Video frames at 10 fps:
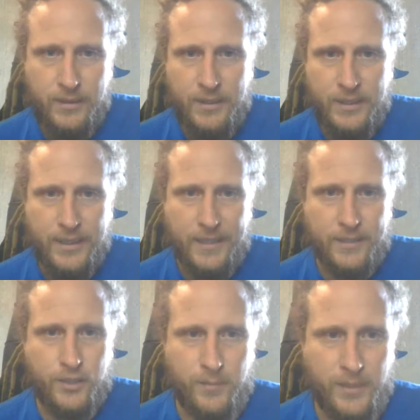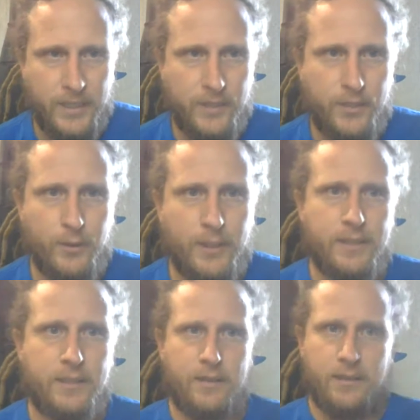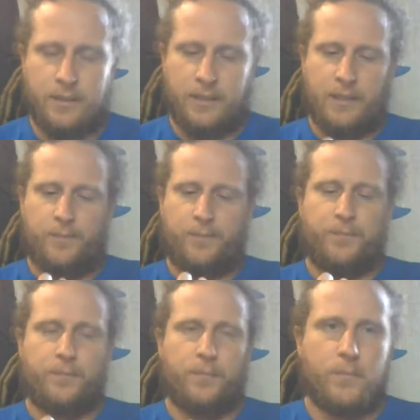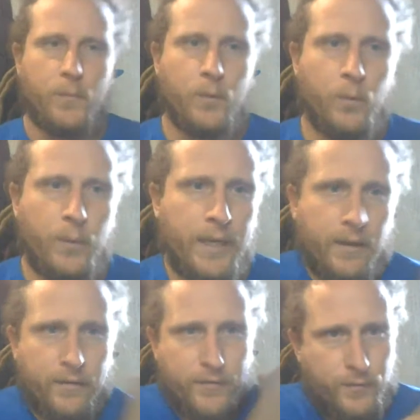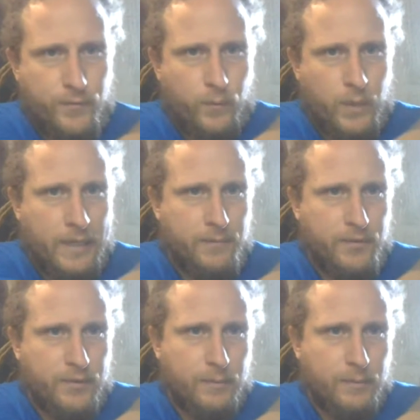yeah, jumping into it, we have items from